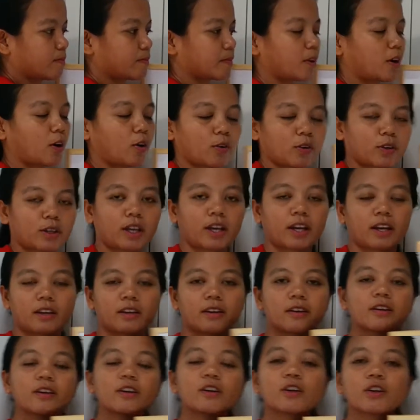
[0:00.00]
Okay.
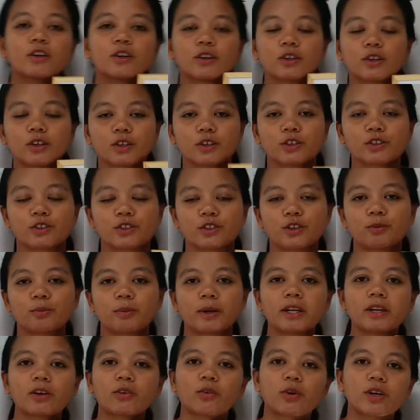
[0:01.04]
So many
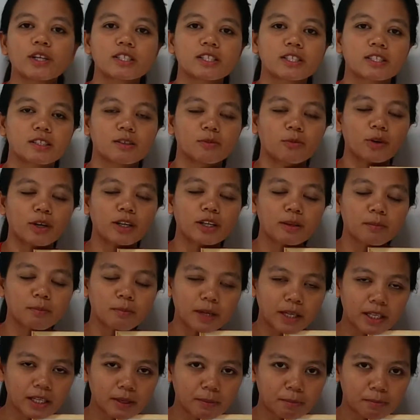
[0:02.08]

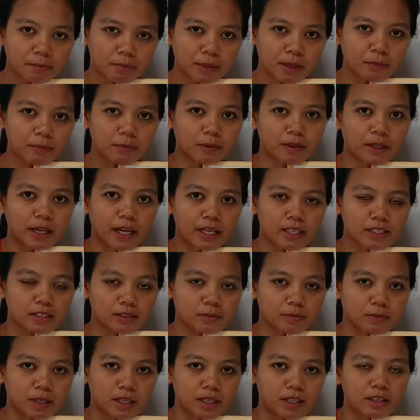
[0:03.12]
people ask
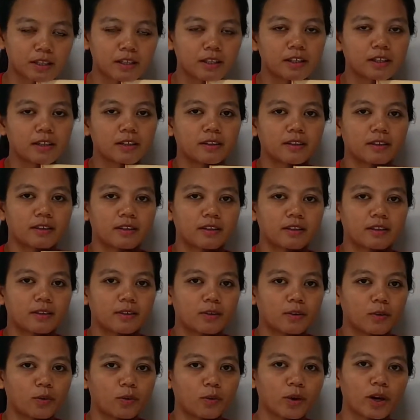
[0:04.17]
me
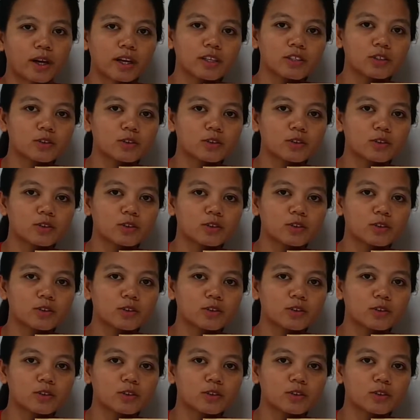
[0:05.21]
what is